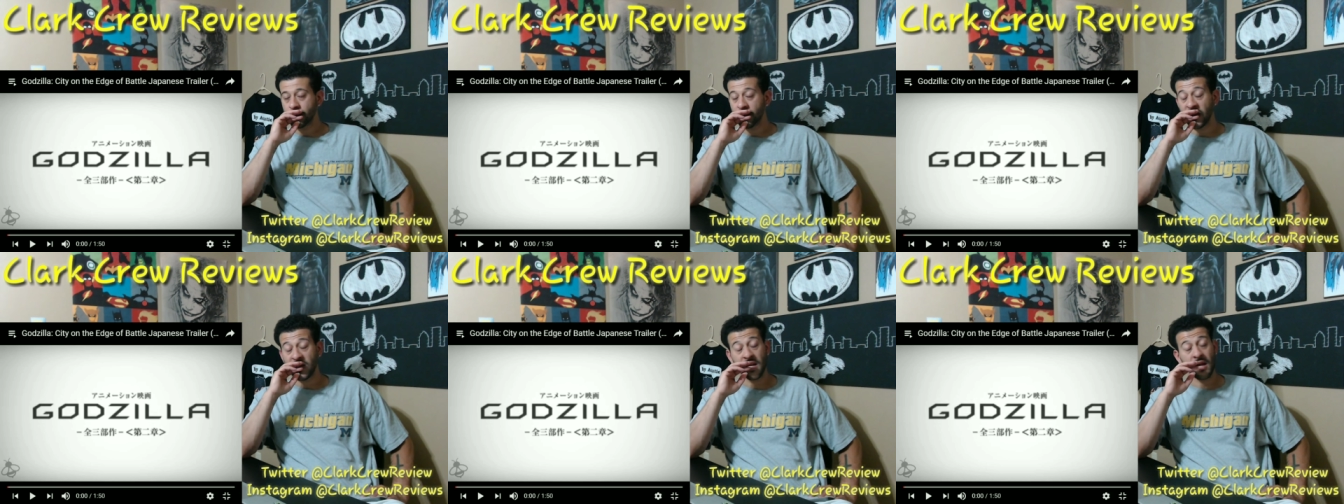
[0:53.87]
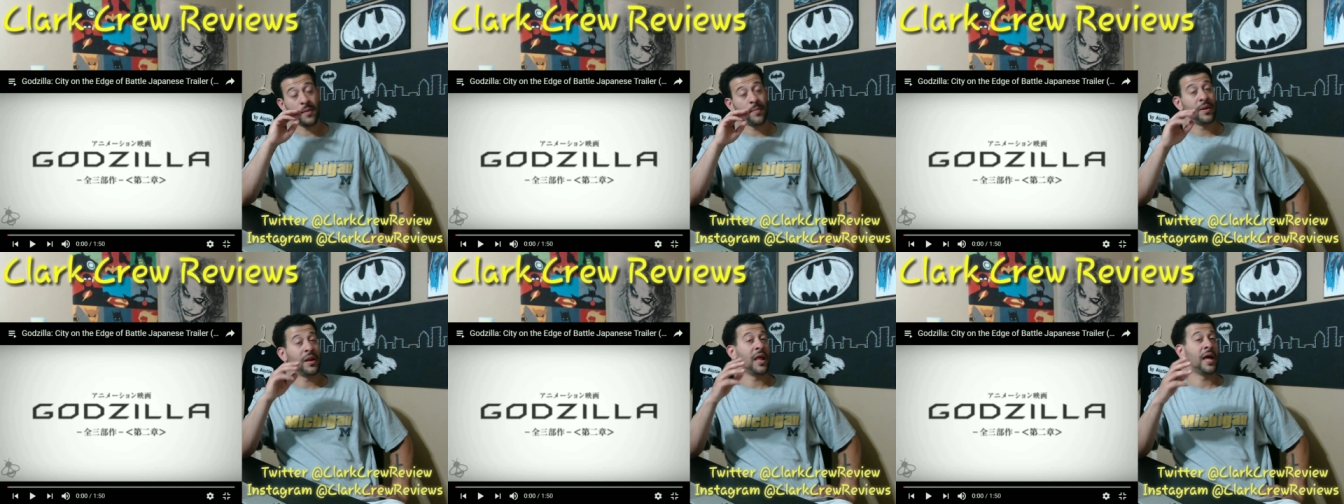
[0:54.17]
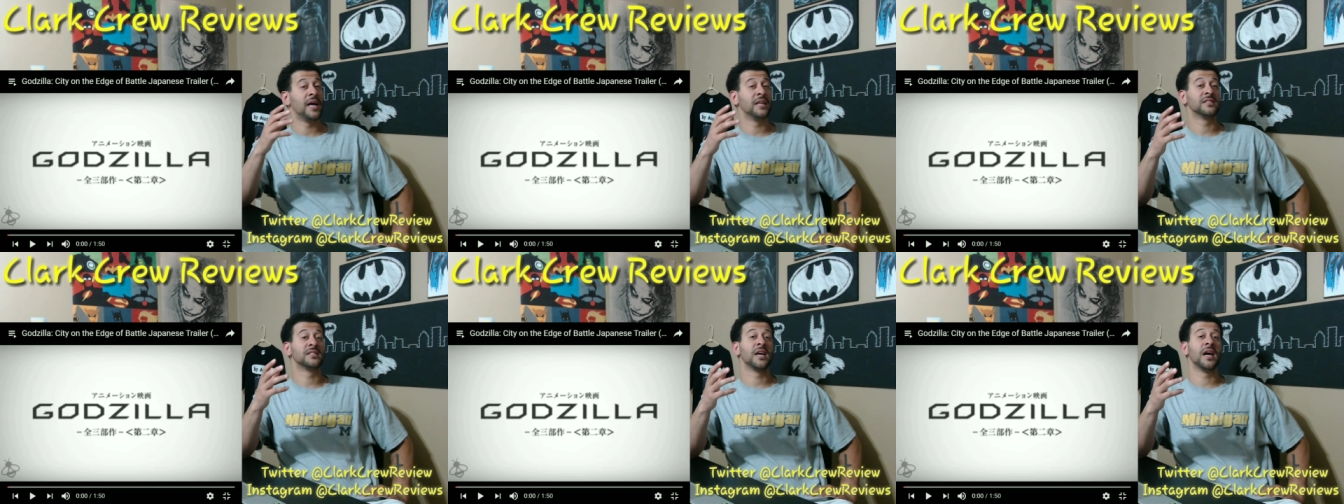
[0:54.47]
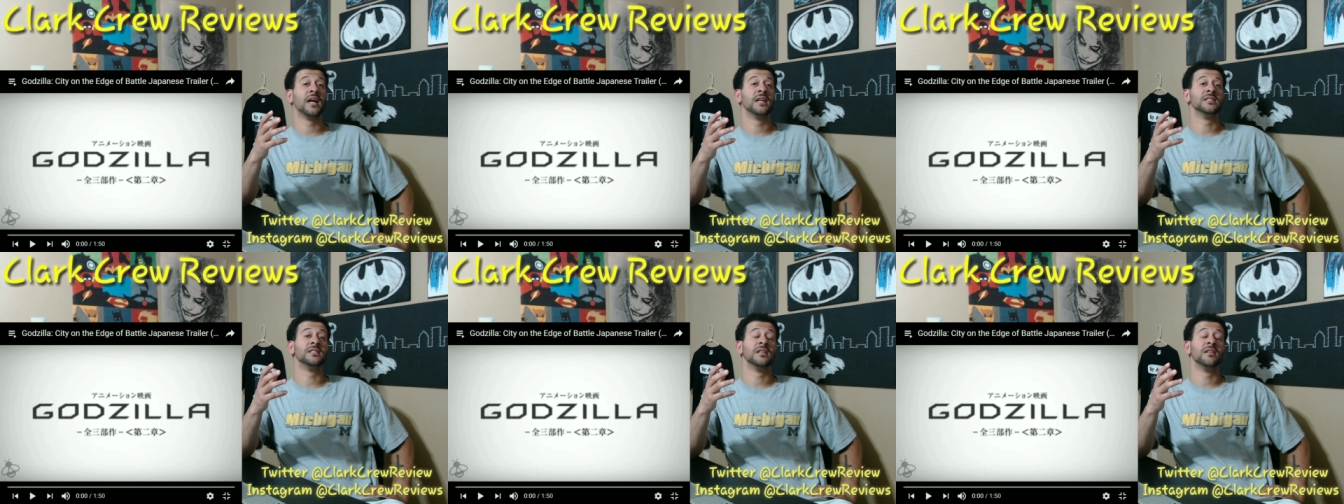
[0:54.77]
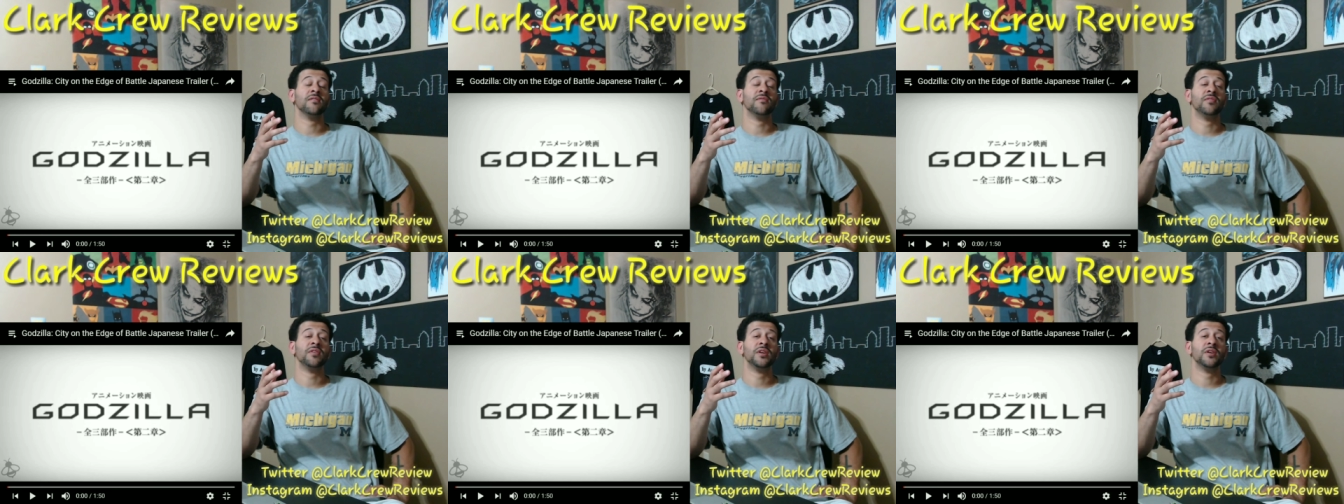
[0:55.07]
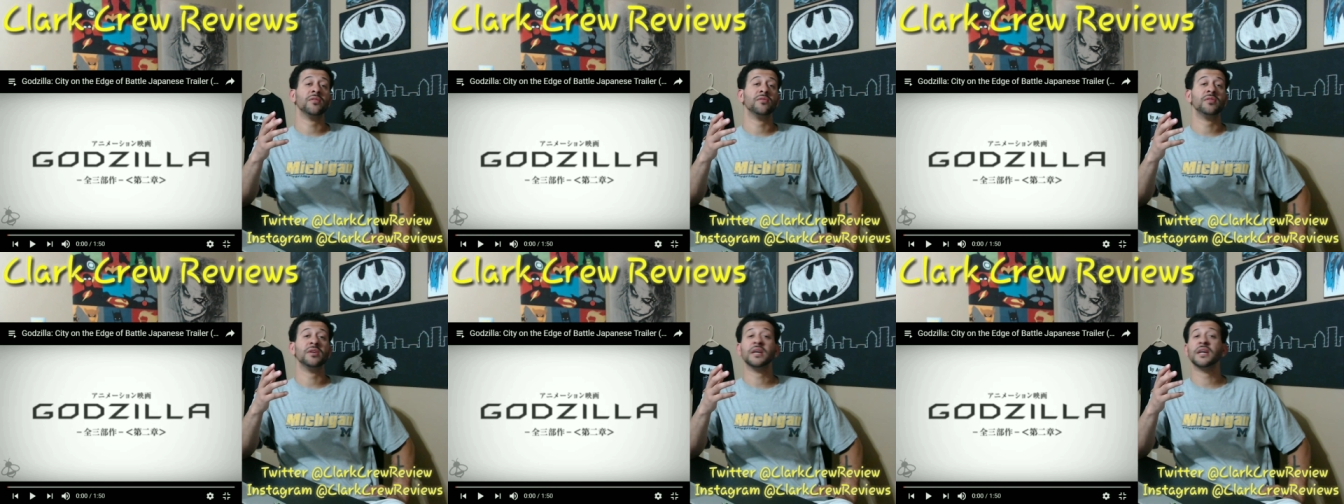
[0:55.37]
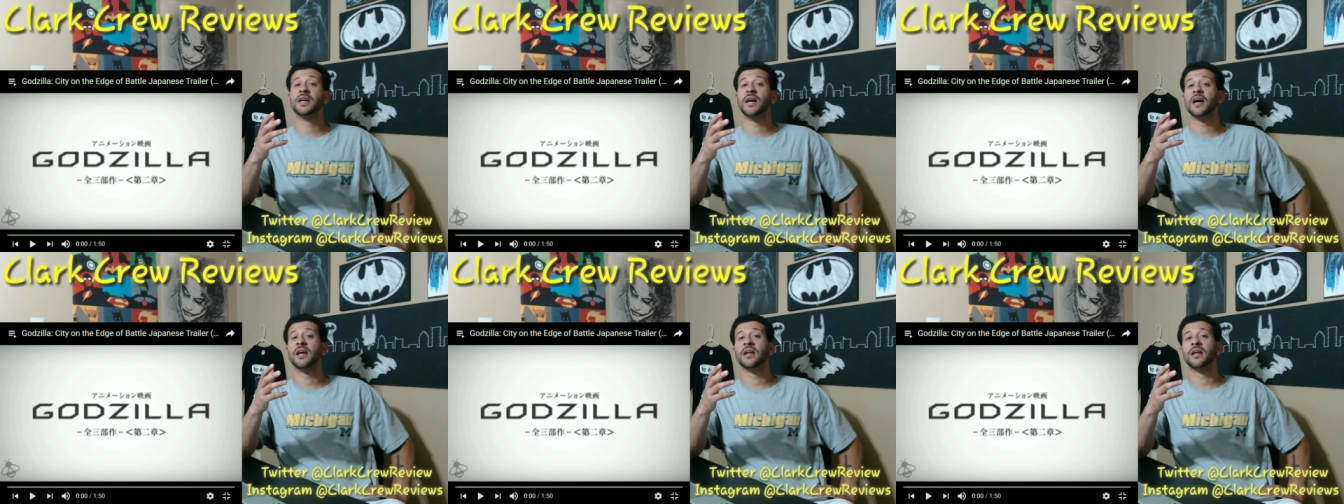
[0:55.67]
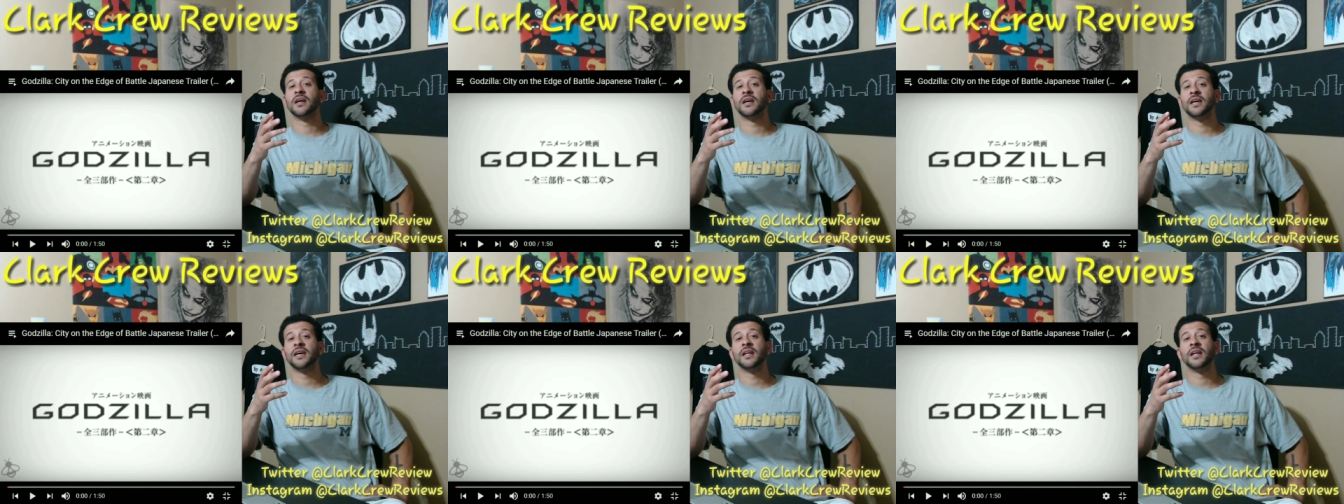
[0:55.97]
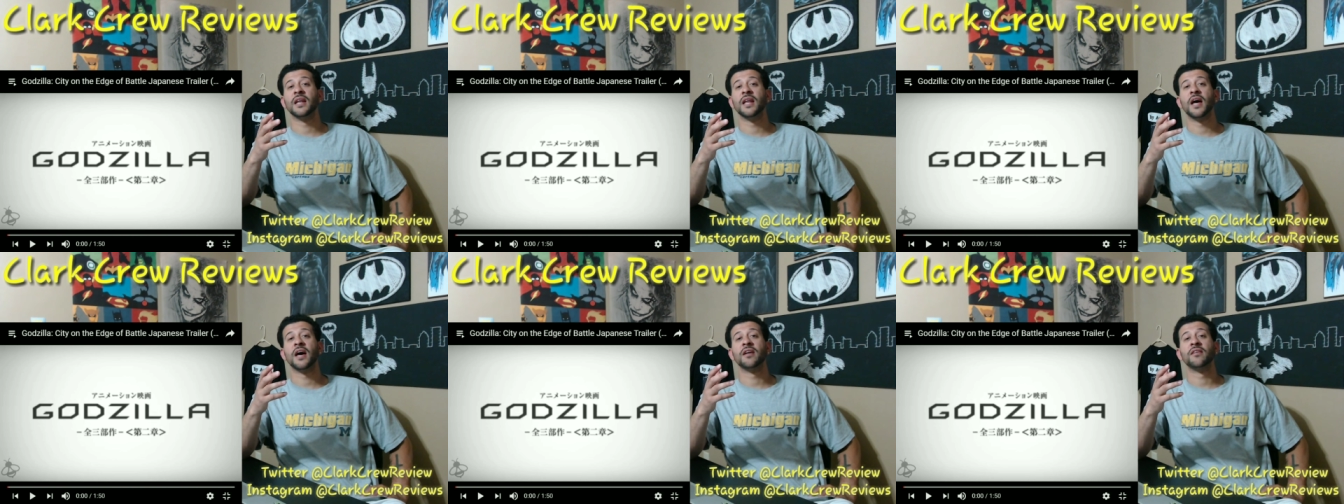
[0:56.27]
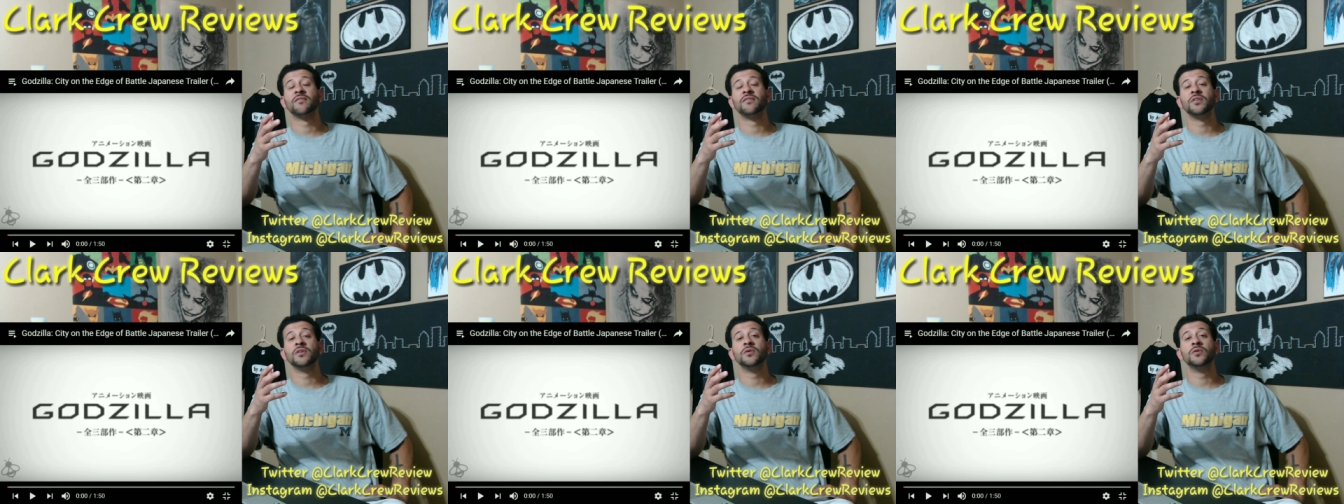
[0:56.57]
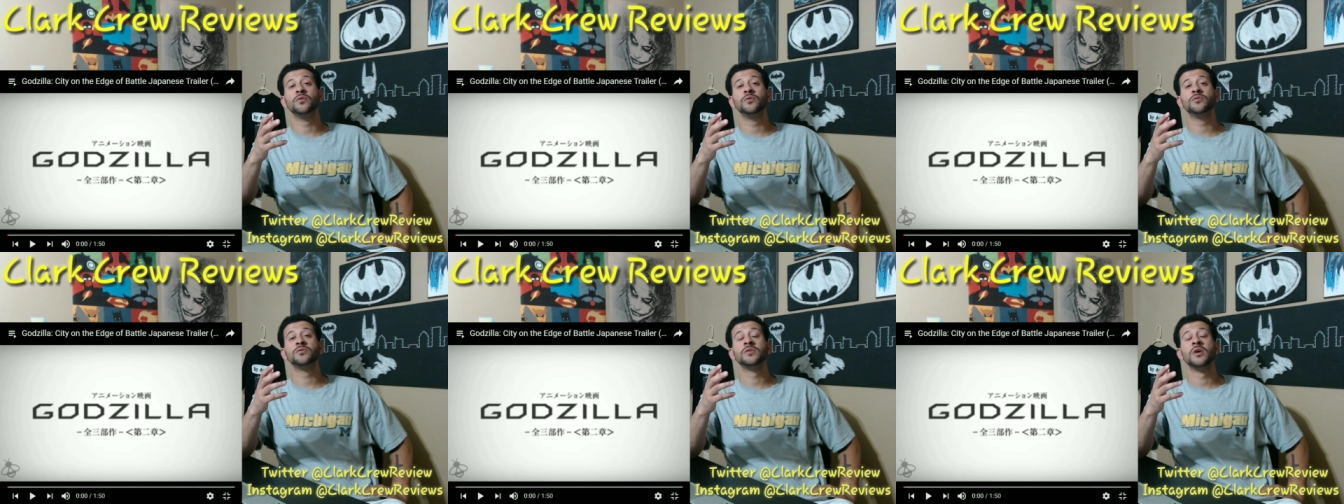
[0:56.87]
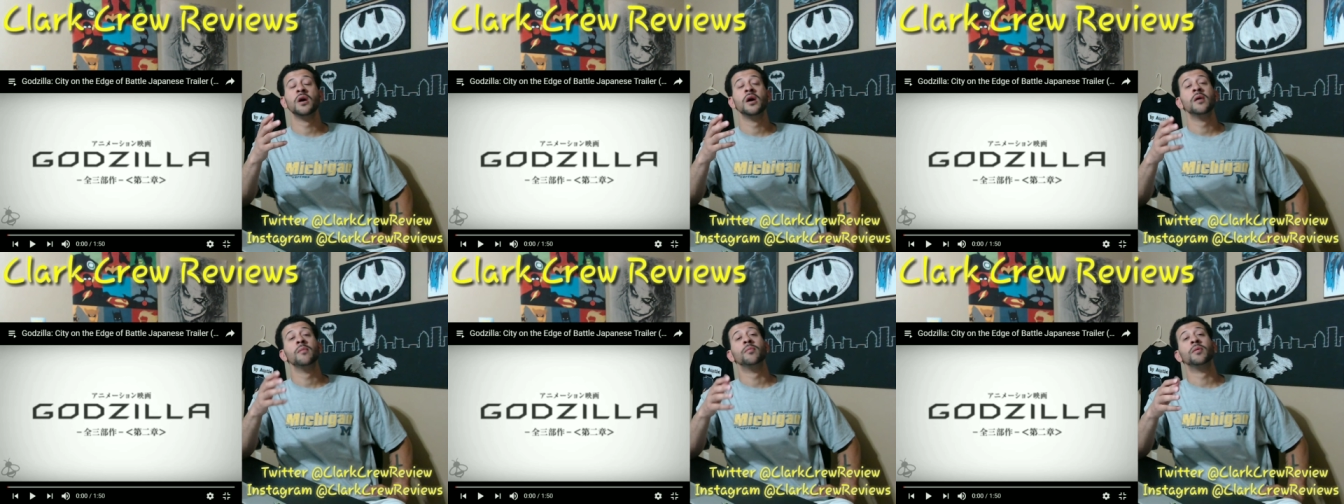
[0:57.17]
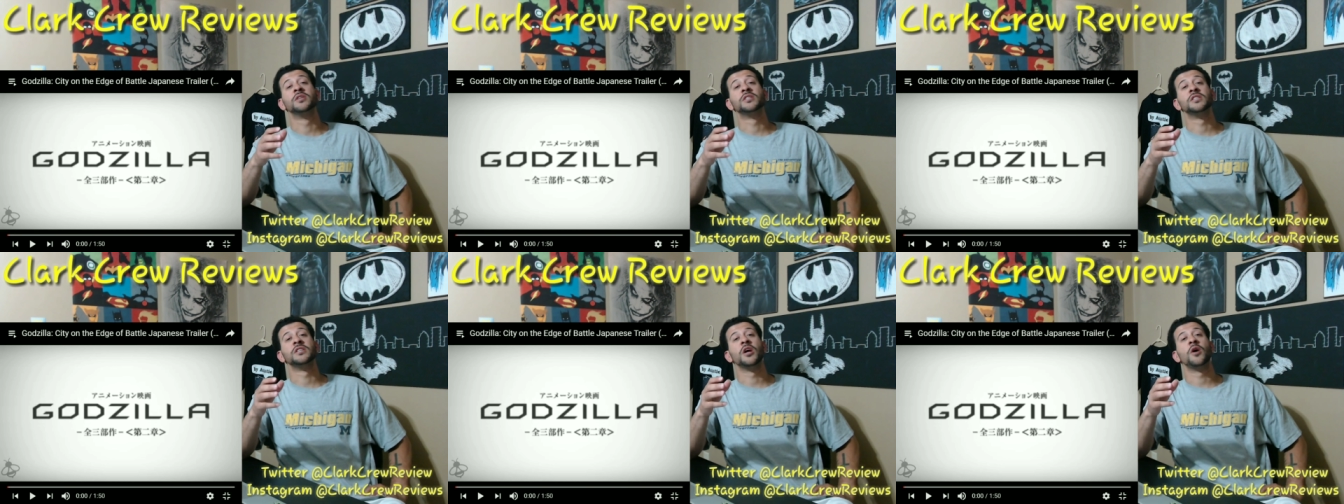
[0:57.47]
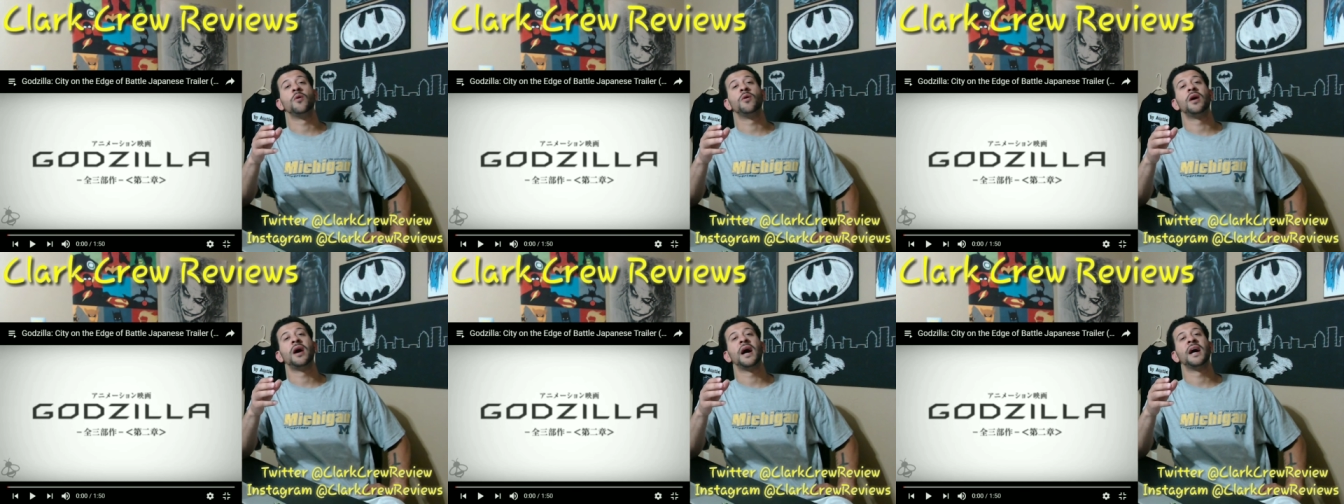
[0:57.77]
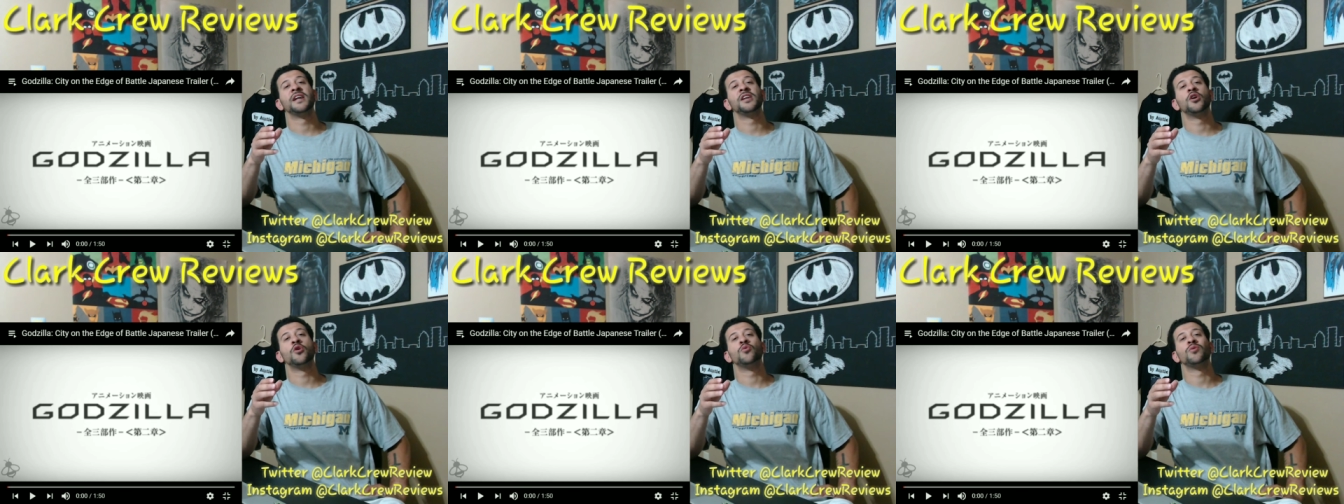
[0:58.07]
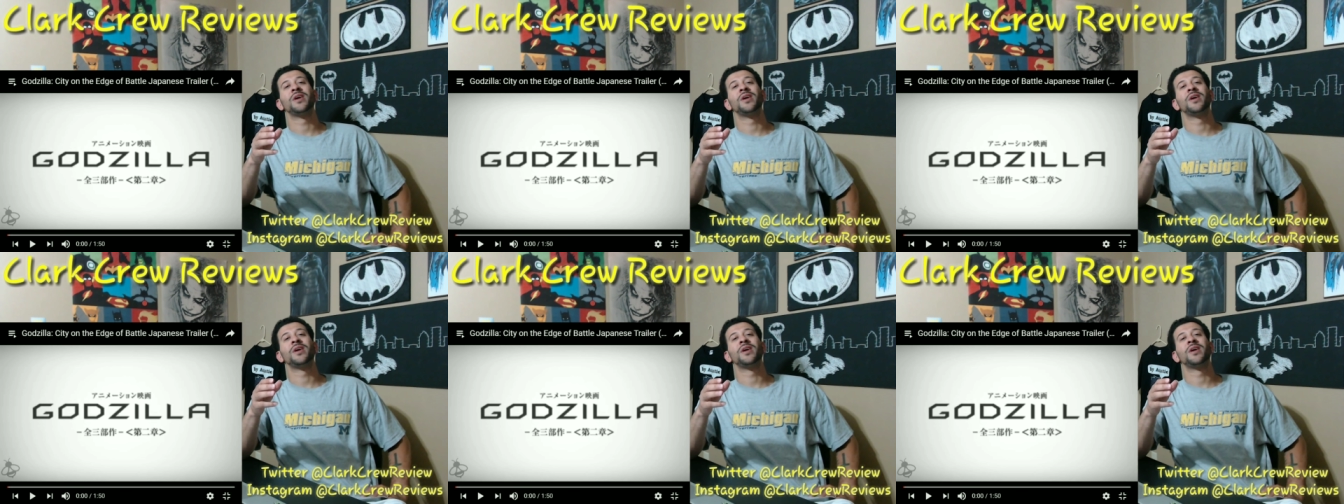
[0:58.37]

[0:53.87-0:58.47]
Now, my last Godzilla video didn't get a lot of views, but you know what? I don't